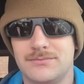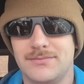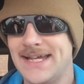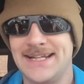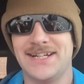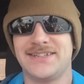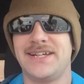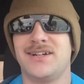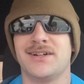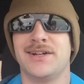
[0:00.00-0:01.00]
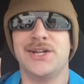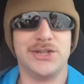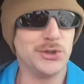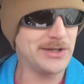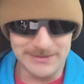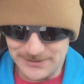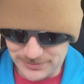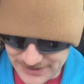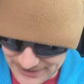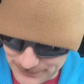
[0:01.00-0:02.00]
And here they are, UAB
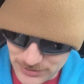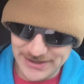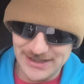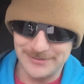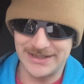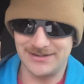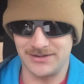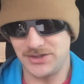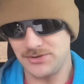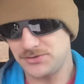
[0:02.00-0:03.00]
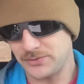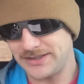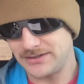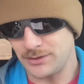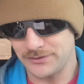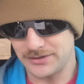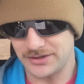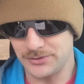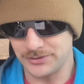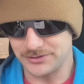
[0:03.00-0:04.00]
playing in a bowl game and getting the huge win over the
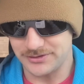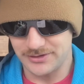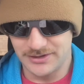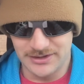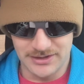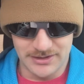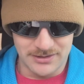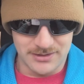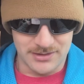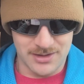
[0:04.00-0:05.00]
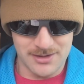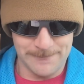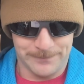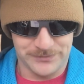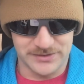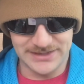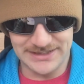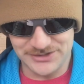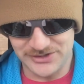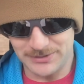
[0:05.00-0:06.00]
Cougars. The
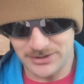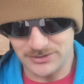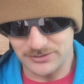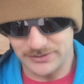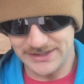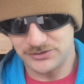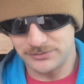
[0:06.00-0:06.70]
Lending Tree Bowl, Eastern